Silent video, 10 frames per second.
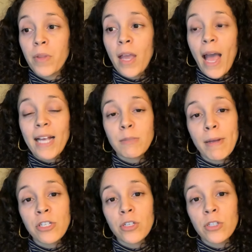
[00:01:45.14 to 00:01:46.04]
As
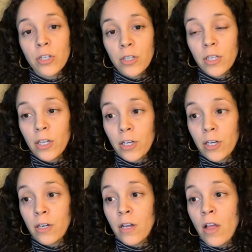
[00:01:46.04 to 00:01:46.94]
mentioned
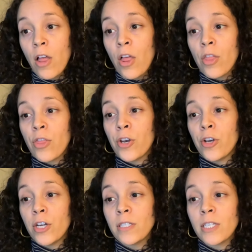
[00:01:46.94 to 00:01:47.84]
earlier, the
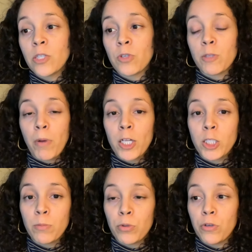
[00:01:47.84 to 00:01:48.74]
nurse is
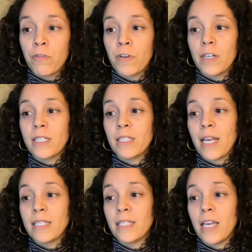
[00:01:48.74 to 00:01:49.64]
responsible for
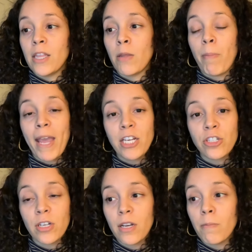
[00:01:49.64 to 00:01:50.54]
assessing the
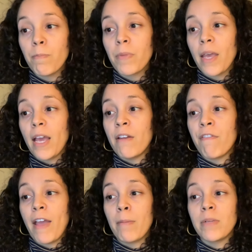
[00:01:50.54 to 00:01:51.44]
patient and
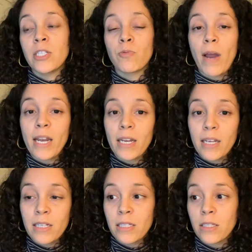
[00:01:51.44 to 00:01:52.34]
family's
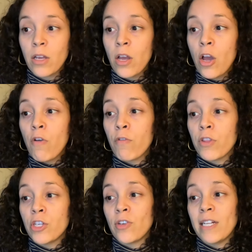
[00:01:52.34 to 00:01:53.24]
readiness for
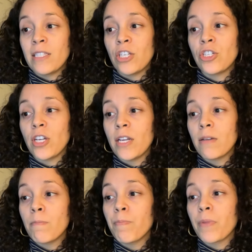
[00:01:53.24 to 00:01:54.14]
the transition
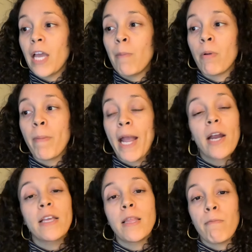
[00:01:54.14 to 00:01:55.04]
and
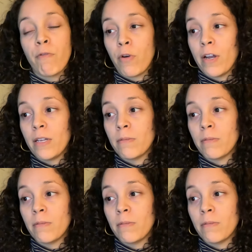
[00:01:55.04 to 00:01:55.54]
preparing them for it.